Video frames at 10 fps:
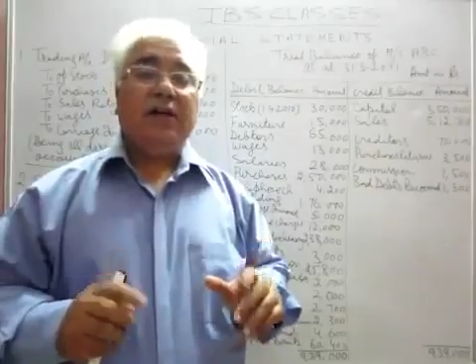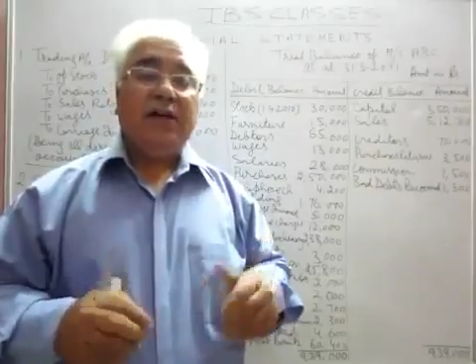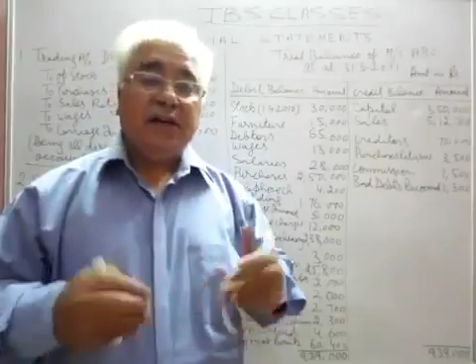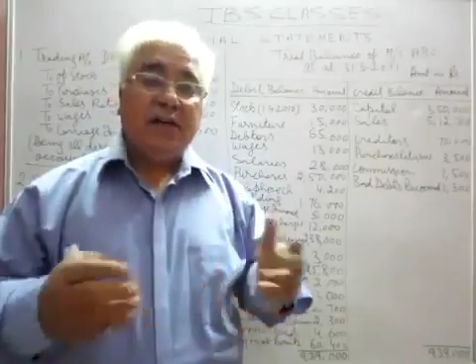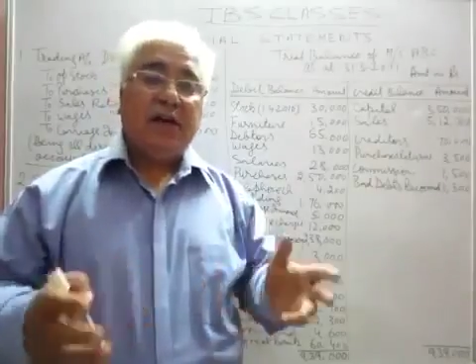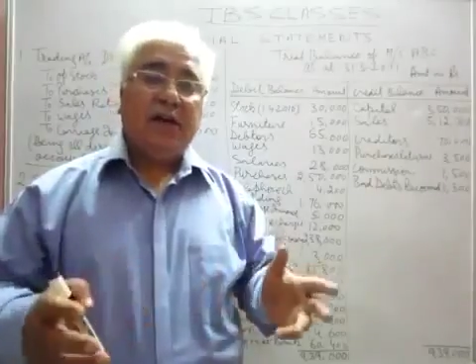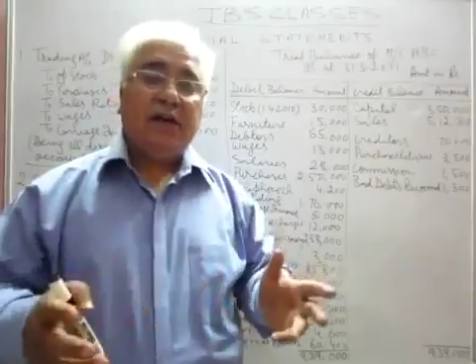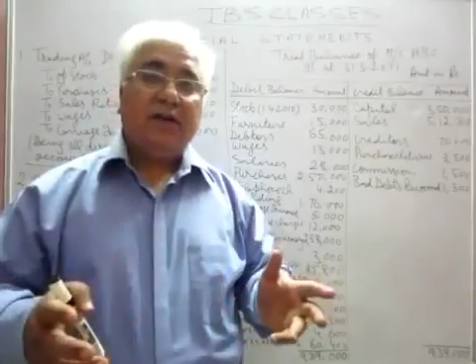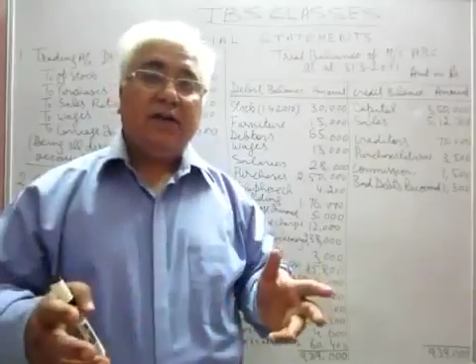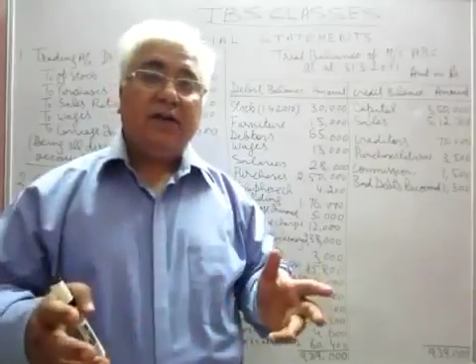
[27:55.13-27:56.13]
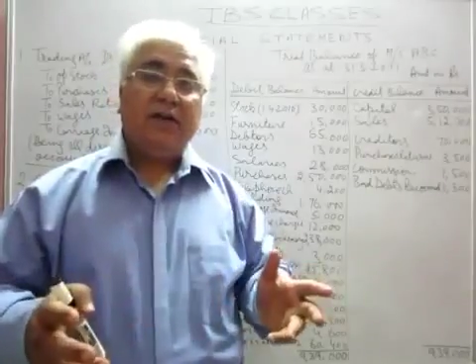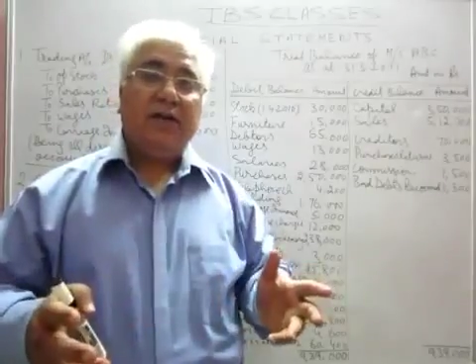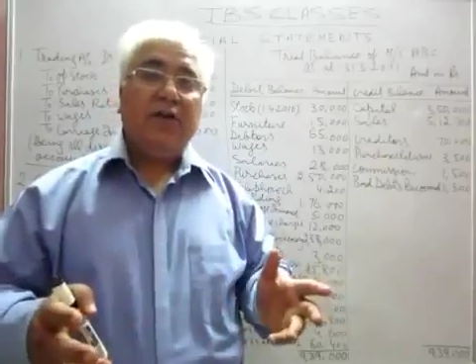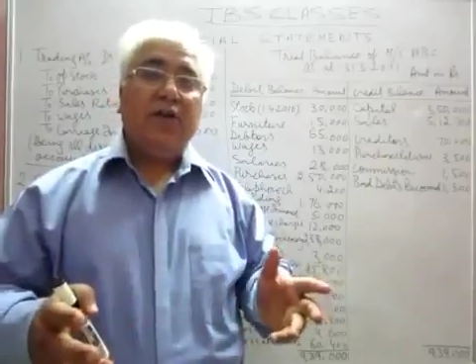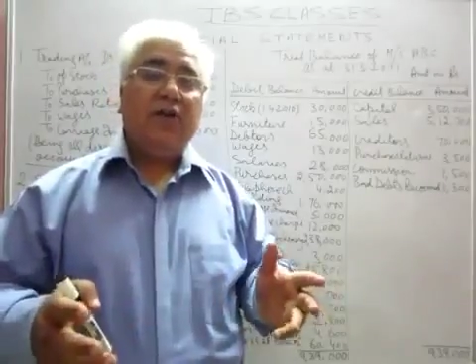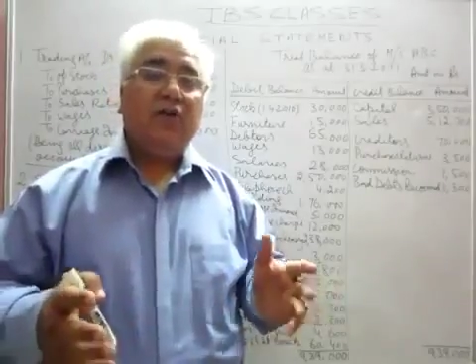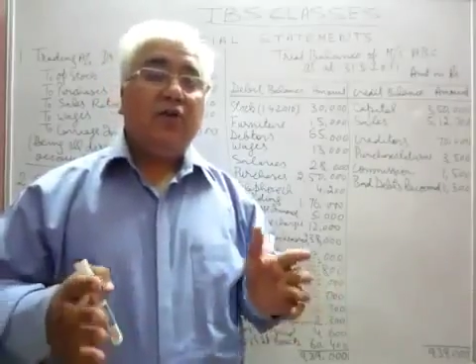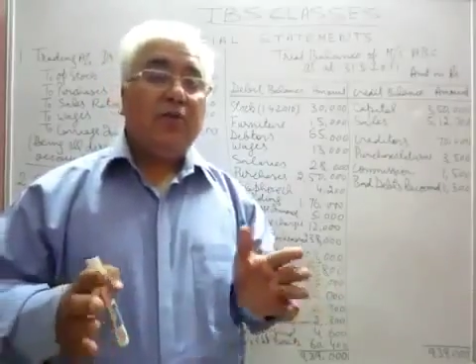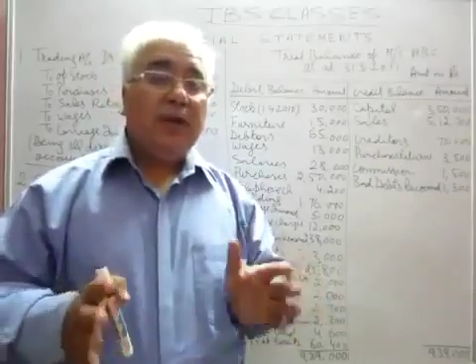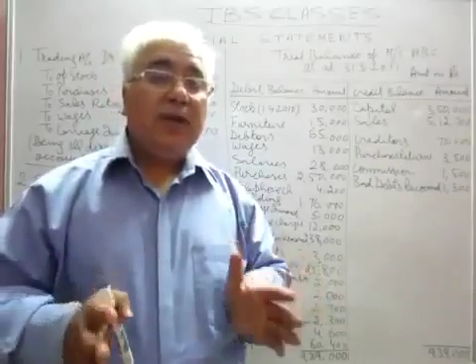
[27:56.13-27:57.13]
incurred
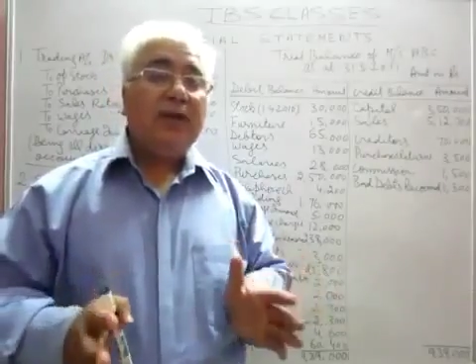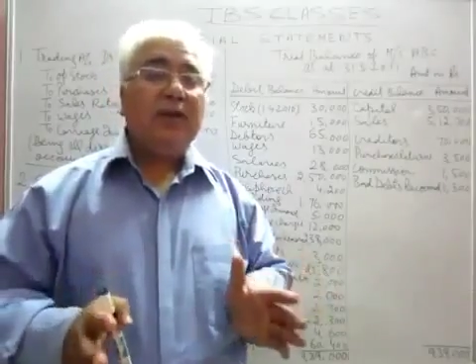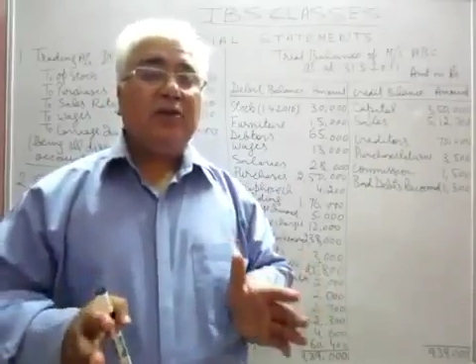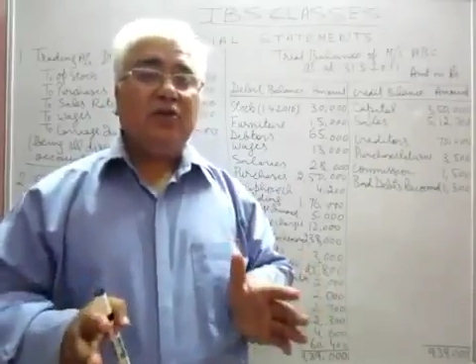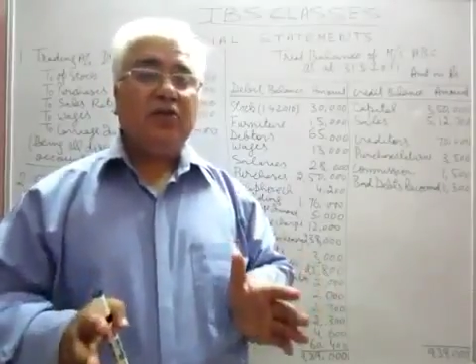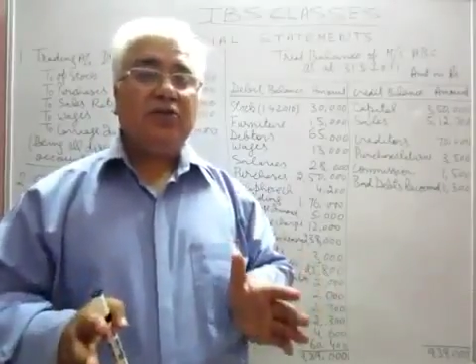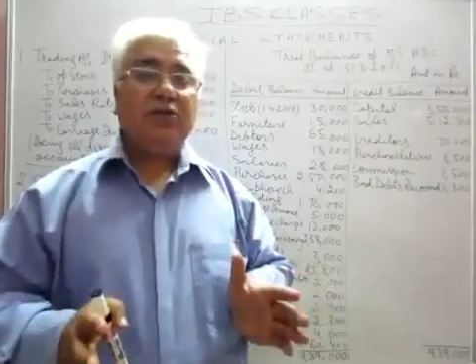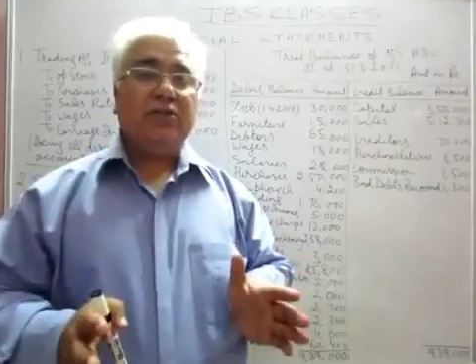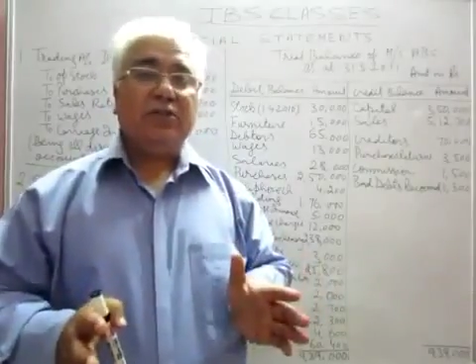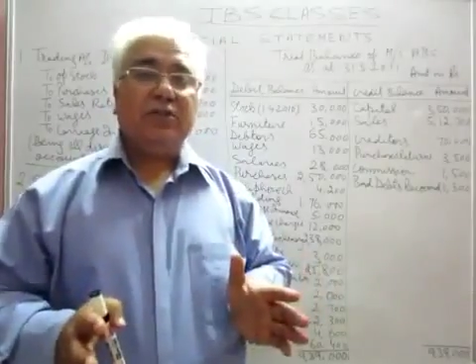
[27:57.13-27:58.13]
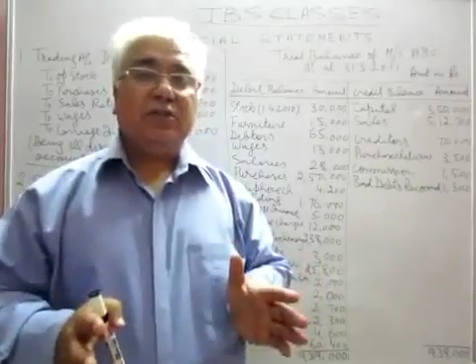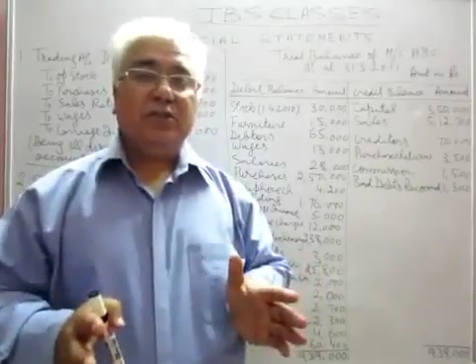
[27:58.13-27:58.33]
to bring the goods